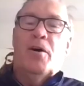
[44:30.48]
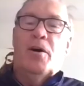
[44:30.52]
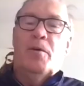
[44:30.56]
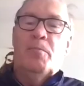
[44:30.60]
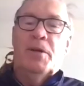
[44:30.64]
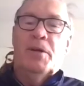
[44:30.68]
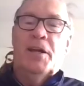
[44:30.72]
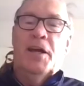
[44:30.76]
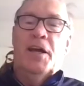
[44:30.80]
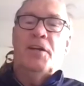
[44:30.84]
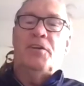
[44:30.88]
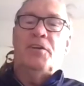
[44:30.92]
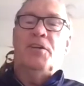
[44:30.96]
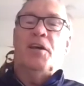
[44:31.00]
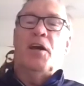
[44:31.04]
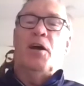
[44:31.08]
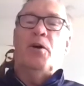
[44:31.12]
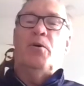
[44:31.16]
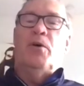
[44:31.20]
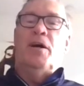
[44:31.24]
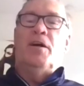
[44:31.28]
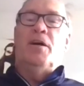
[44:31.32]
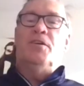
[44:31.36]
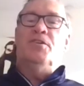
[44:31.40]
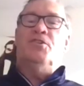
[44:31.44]
I'm allowed to
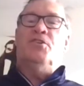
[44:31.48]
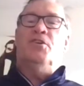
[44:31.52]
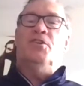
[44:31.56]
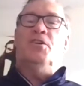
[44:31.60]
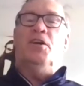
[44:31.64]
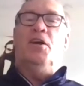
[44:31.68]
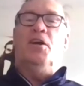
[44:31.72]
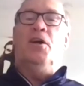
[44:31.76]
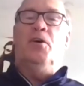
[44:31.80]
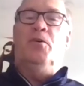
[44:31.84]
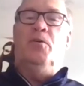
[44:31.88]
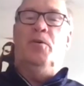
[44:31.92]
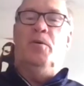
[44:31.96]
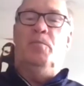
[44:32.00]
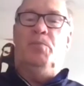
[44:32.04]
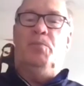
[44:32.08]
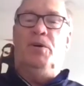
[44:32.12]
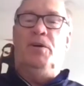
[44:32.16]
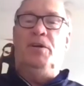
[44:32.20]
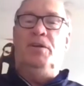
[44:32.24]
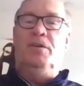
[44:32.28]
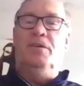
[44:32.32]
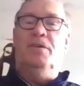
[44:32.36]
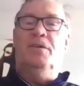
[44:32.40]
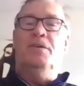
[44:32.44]
go out as a carer,
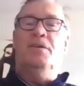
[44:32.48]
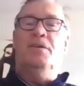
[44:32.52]
Pete.